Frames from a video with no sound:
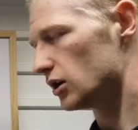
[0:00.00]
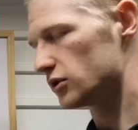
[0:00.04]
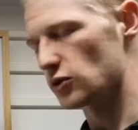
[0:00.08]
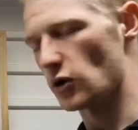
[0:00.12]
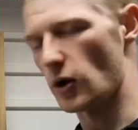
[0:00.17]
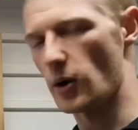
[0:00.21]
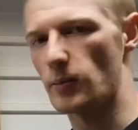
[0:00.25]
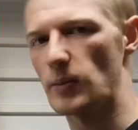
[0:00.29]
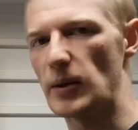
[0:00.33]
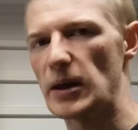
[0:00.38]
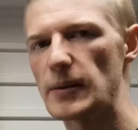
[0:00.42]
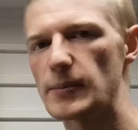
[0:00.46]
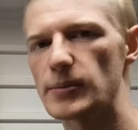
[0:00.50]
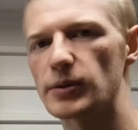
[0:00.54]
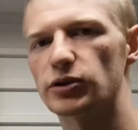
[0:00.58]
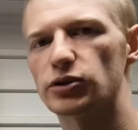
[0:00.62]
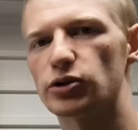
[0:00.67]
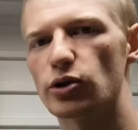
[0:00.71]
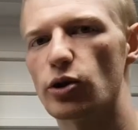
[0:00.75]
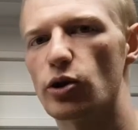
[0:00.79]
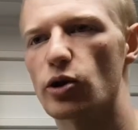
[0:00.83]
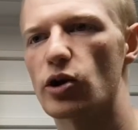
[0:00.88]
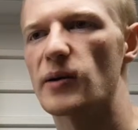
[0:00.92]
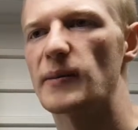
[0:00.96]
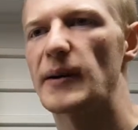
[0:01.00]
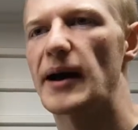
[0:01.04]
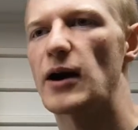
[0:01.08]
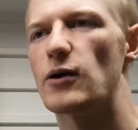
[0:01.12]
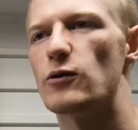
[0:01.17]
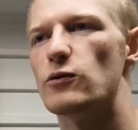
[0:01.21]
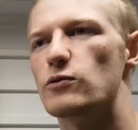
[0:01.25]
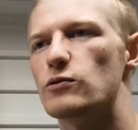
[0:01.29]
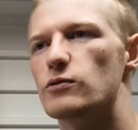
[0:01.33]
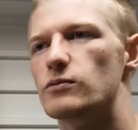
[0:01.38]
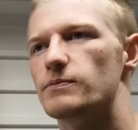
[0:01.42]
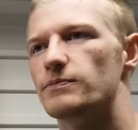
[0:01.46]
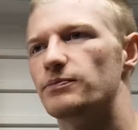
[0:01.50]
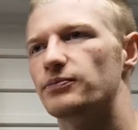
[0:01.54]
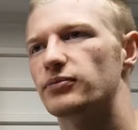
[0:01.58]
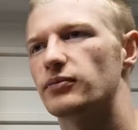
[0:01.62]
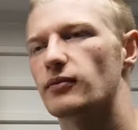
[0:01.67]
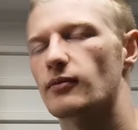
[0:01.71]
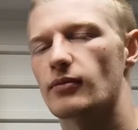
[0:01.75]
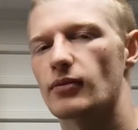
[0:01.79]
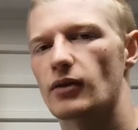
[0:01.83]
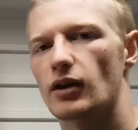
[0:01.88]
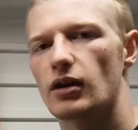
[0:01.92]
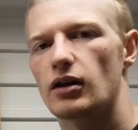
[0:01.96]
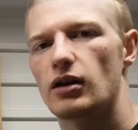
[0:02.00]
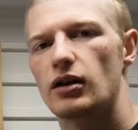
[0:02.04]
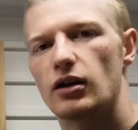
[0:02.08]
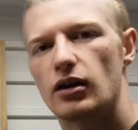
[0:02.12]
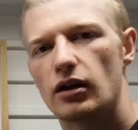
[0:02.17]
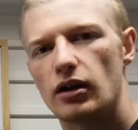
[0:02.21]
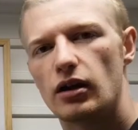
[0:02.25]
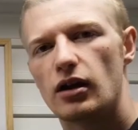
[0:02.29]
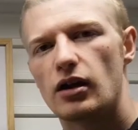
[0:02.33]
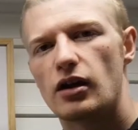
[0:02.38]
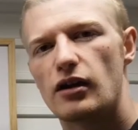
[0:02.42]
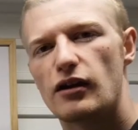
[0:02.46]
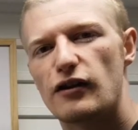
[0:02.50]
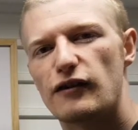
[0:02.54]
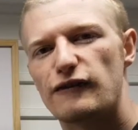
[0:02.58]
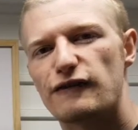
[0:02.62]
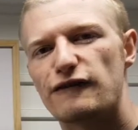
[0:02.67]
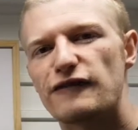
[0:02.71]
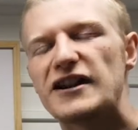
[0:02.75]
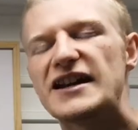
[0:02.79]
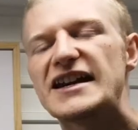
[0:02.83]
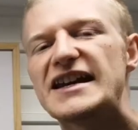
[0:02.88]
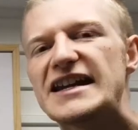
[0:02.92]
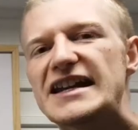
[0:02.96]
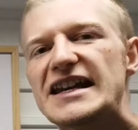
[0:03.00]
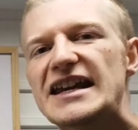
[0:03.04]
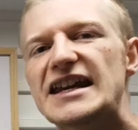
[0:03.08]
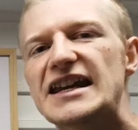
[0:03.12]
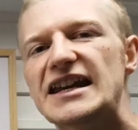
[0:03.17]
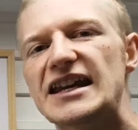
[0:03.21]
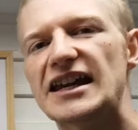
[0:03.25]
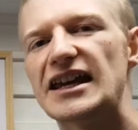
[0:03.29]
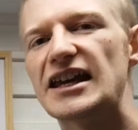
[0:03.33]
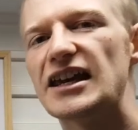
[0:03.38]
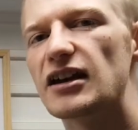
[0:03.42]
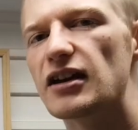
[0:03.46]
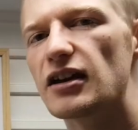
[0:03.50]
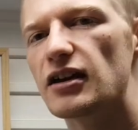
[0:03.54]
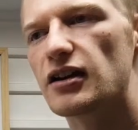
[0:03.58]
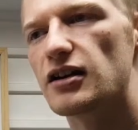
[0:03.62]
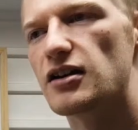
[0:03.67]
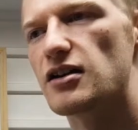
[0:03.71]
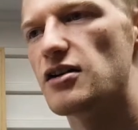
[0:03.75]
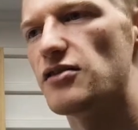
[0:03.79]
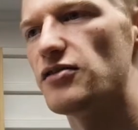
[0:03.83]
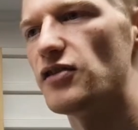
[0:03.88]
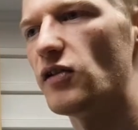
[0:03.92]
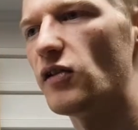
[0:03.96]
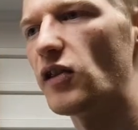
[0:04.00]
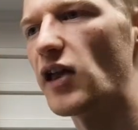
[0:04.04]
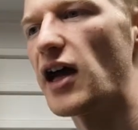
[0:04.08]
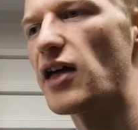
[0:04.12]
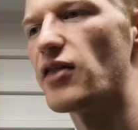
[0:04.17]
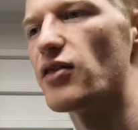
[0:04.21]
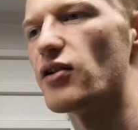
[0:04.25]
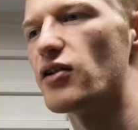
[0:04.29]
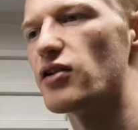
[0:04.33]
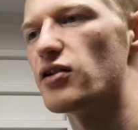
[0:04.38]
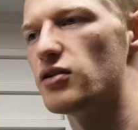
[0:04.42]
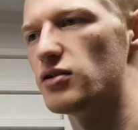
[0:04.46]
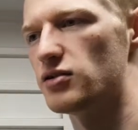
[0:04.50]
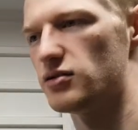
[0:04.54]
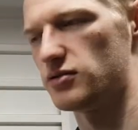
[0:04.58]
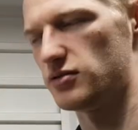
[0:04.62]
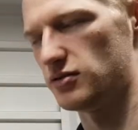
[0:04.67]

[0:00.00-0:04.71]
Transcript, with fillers: So when people talk about feeding the leather,